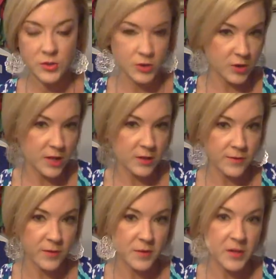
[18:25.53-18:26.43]
trailer
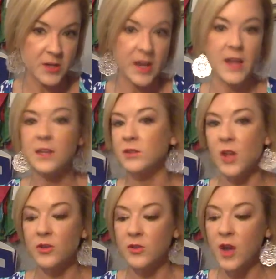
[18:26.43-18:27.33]
full of Mary Kay.
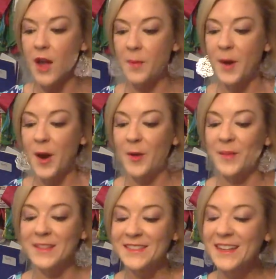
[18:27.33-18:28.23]
No, you're not. I promise.